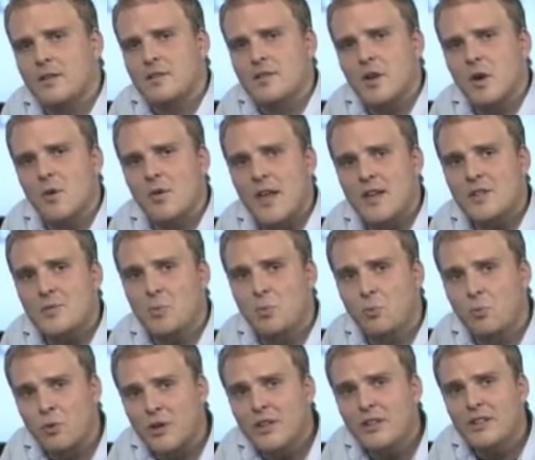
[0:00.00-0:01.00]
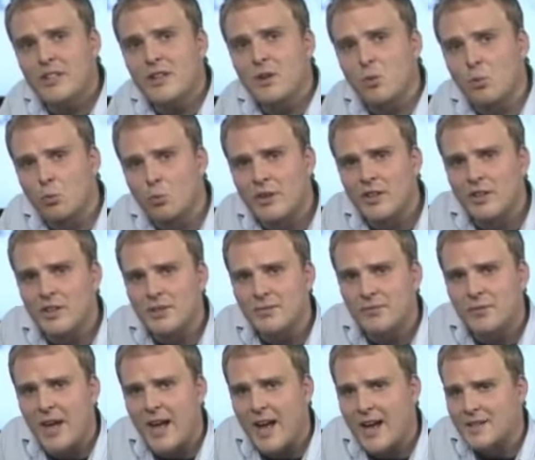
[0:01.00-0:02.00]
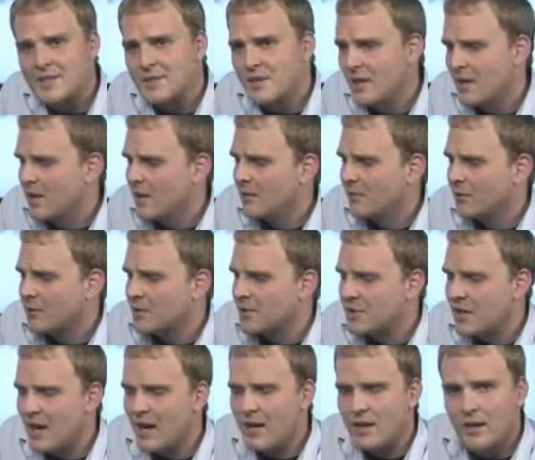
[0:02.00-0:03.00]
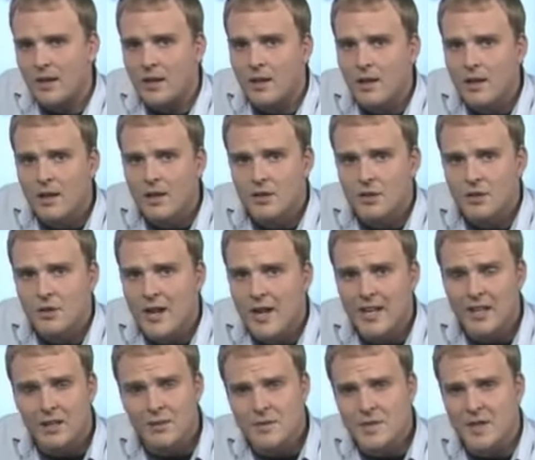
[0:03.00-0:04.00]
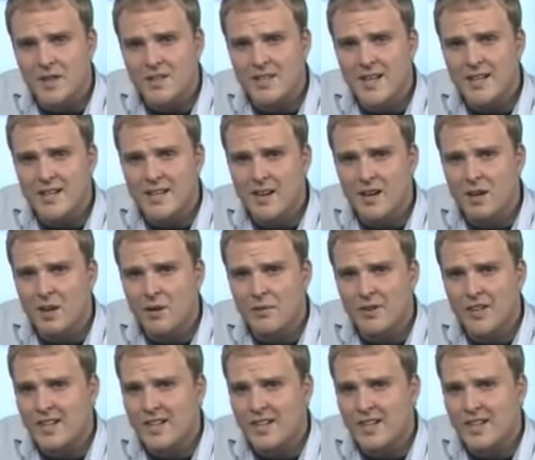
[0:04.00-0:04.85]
so that's really, really fast for scanning your negatives. It can take care of an